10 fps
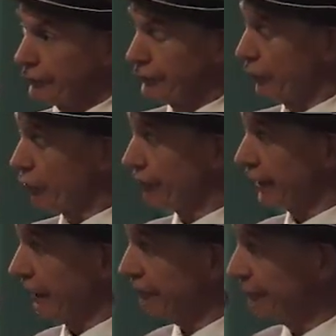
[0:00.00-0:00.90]
The nurse
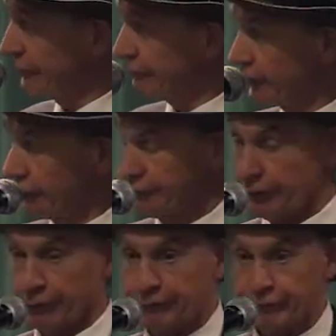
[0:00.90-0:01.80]
asked me if
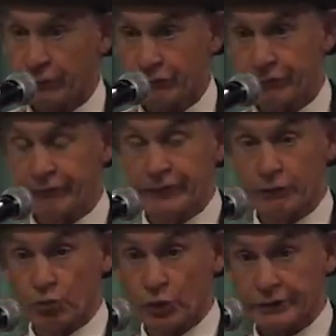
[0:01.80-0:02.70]
she
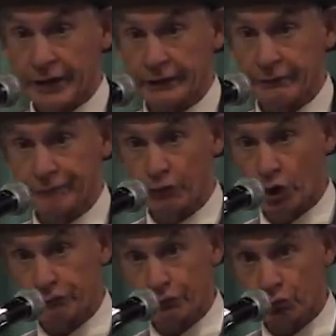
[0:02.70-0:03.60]
said, "What kind of
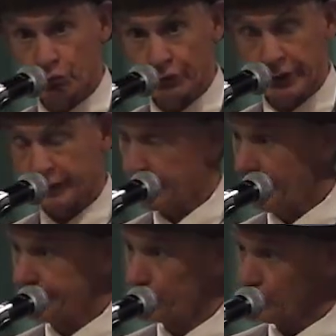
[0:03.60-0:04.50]
drugs do you take?" And
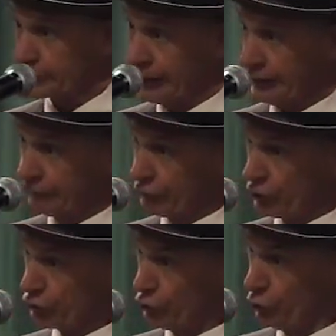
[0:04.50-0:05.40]
I said, "What kind of
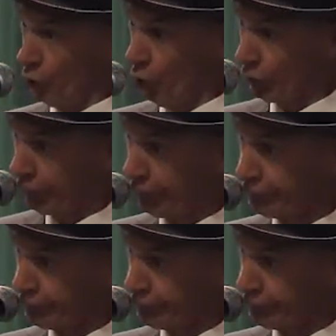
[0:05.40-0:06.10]
drugs do you want?"